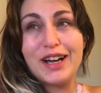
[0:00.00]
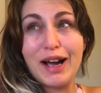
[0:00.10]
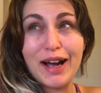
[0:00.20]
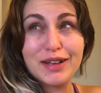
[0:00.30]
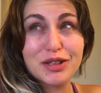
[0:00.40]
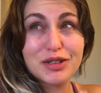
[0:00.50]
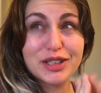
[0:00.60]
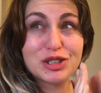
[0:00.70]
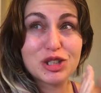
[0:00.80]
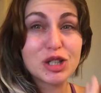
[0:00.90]
I literally
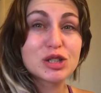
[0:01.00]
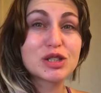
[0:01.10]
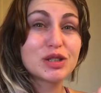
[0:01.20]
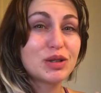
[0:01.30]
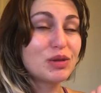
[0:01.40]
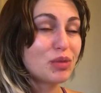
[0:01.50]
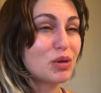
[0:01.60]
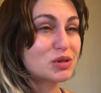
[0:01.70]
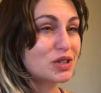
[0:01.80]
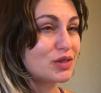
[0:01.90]
just
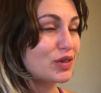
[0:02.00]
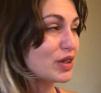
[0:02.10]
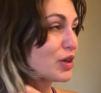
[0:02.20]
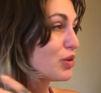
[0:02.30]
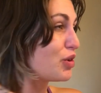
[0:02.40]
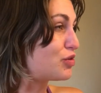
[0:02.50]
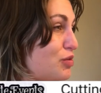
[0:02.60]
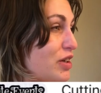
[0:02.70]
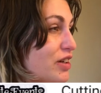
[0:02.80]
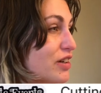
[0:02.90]
posted a video of
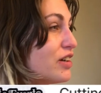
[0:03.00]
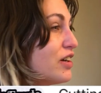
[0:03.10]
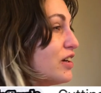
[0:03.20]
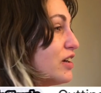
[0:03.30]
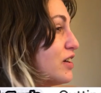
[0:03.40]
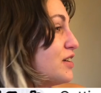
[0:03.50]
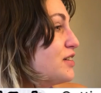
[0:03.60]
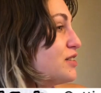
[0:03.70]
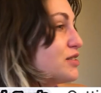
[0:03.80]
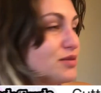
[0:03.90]
me
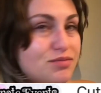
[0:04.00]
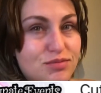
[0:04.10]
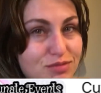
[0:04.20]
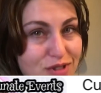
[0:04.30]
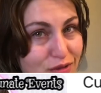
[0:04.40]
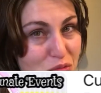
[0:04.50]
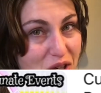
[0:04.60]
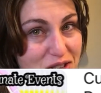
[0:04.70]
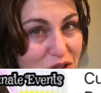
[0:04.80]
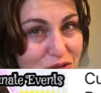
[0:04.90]
giving
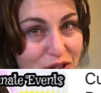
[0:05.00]
myself a